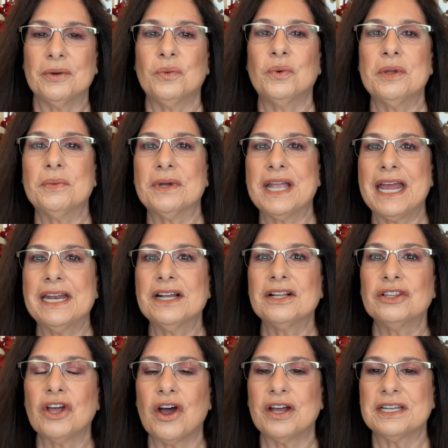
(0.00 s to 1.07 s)
we were getting
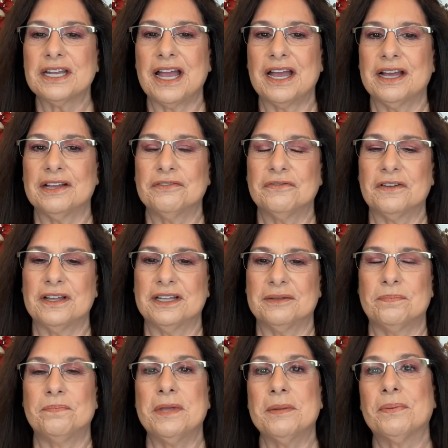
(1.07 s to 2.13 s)
a lot of uh,
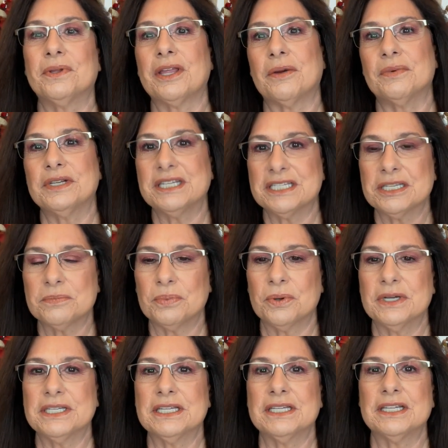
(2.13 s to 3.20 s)
people that were
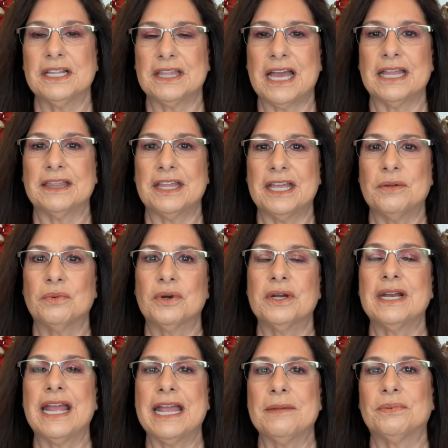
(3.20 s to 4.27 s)
disappointed that they
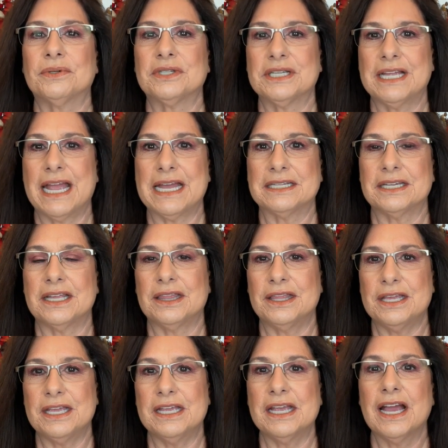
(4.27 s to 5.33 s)
weren't able to get
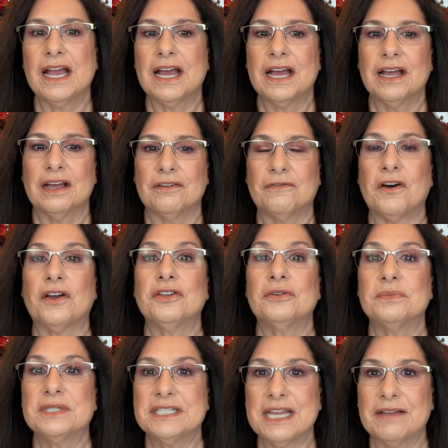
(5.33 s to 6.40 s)
the
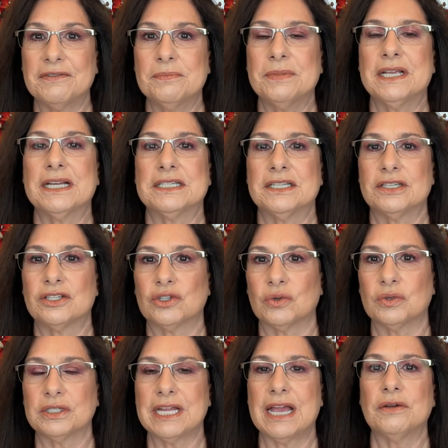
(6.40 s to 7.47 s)
volume seven because it
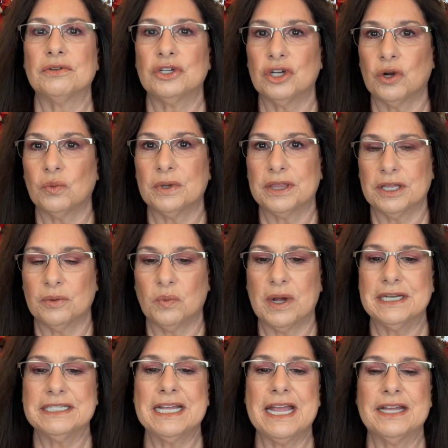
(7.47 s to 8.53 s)
sold out, you know, within
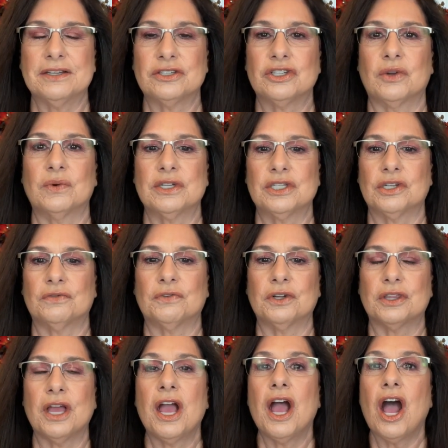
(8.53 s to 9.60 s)
one day and so on and so
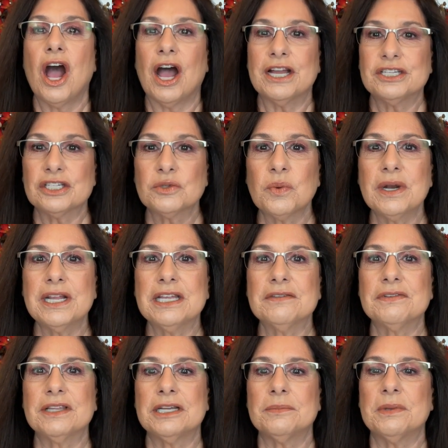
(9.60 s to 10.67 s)
forth. I just want to
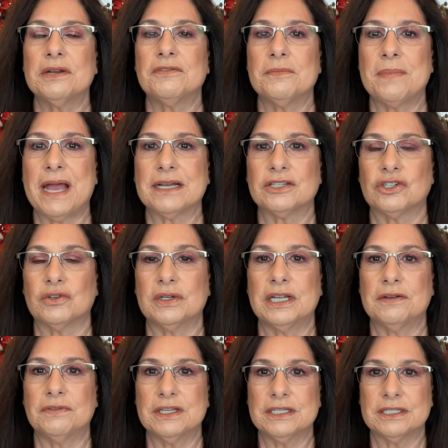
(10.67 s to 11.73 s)
give a little bit of a
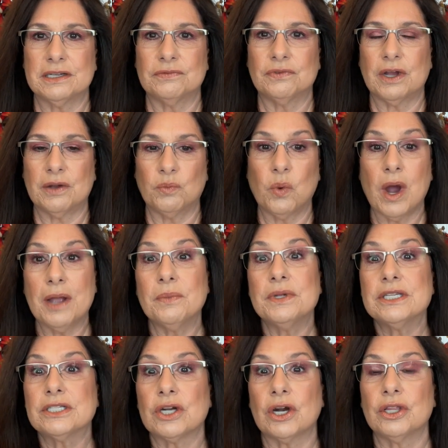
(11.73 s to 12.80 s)
backstory of this, of why
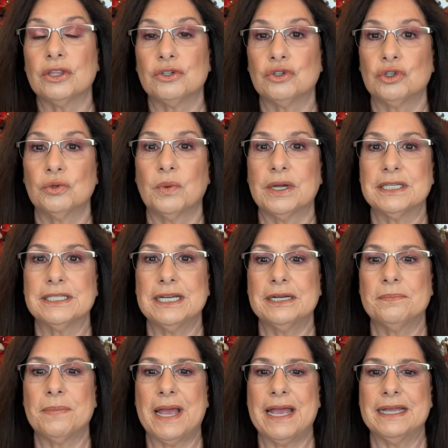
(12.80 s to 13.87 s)
we started the True Wants
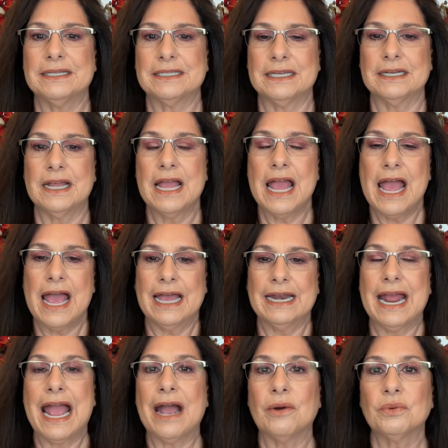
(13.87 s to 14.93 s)
Unit Bags and, and
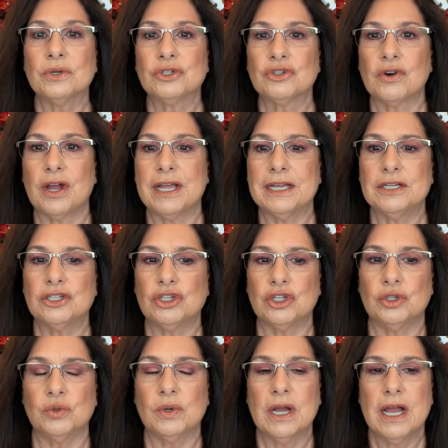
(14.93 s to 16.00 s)
how we're trying
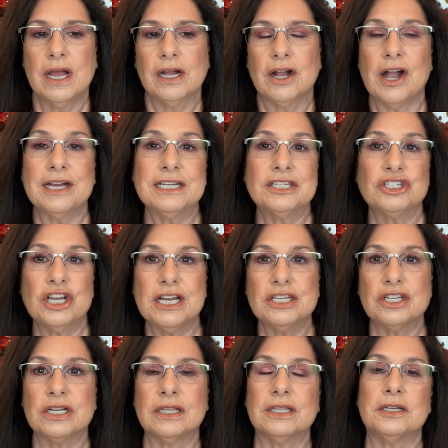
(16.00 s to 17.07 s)
to kind of
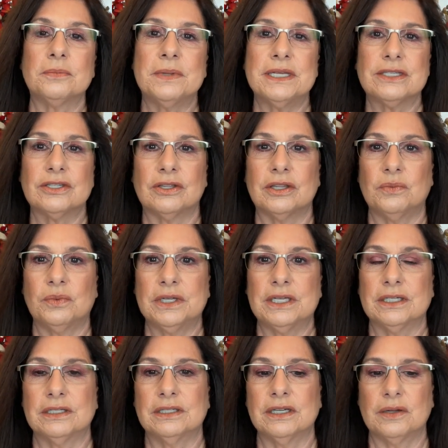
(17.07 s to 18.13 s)
change it a little bit so that we
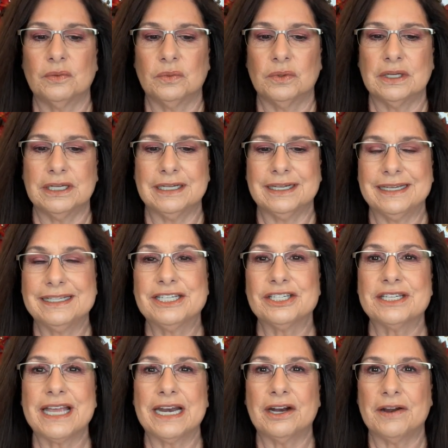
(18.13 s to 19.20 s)
can eh,
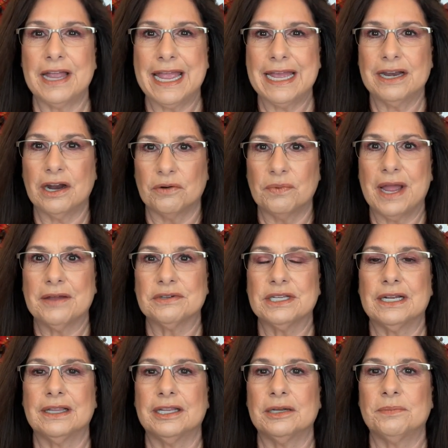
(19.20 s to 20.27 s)
just get our head around
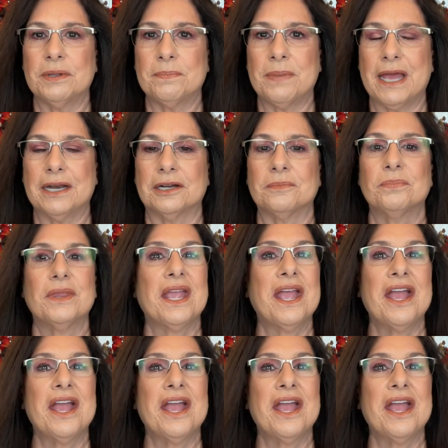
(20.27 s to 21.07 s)
it a little bit better.